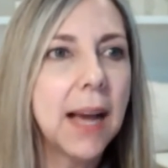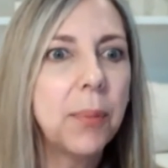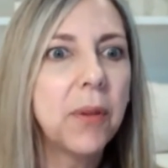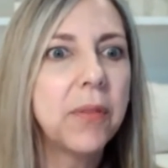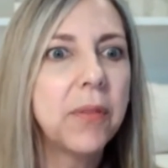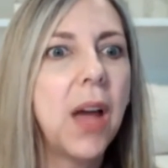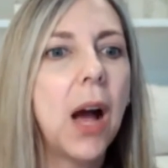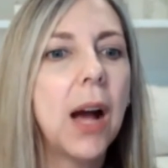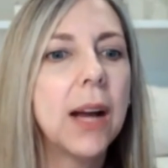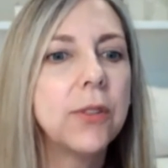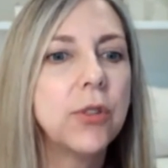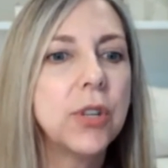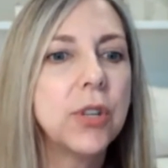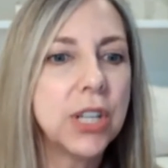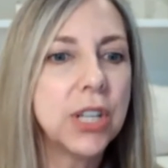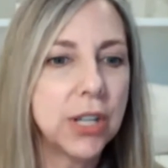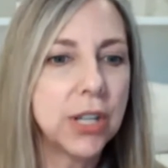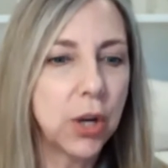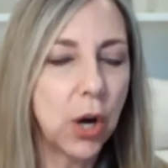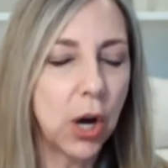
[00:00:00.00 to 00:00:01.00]
up of the
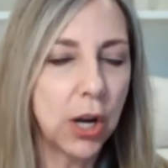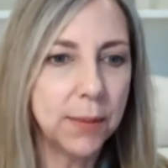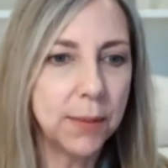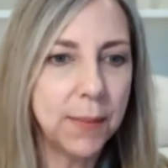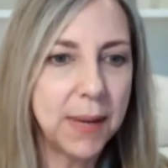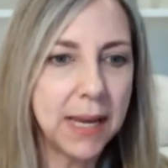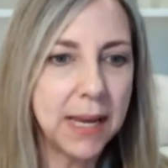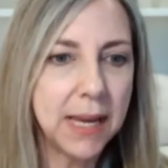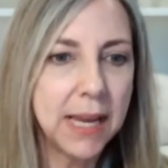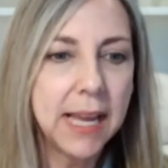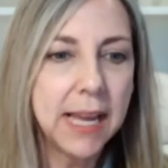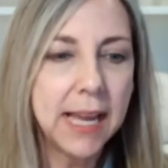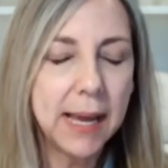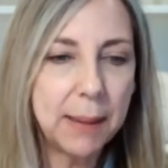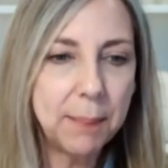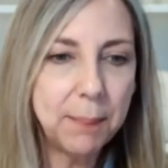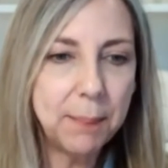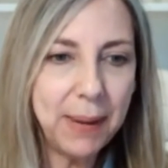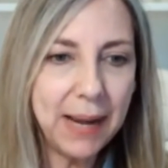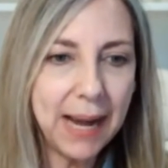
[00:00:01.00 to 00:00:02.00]
hydrogen economy
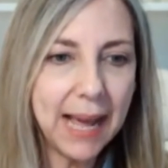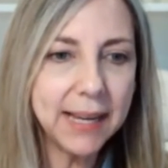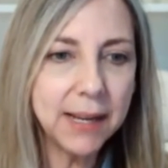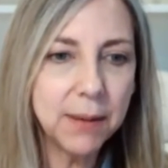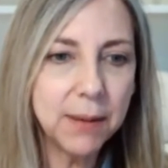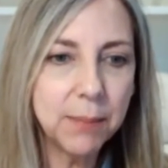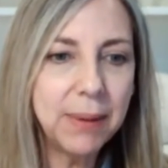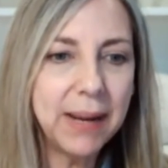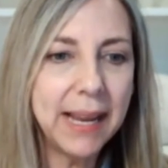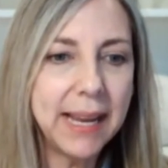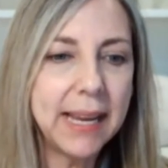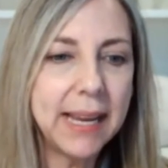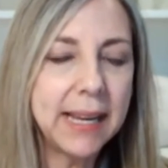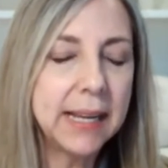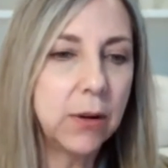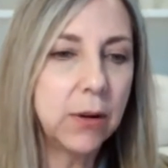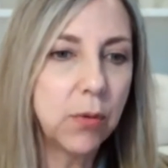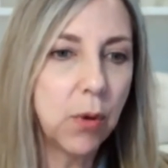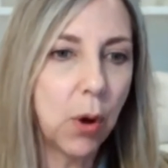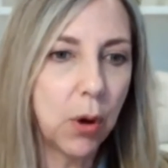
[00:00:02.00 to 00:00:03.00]
and platinum
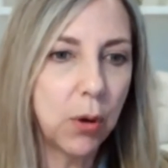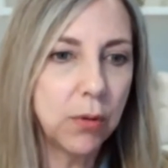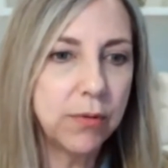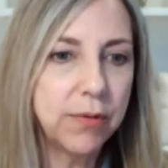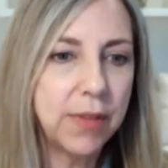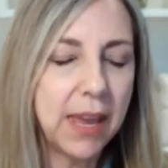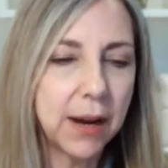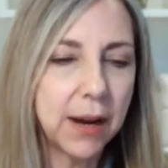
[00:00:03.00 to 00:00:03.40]
playing a role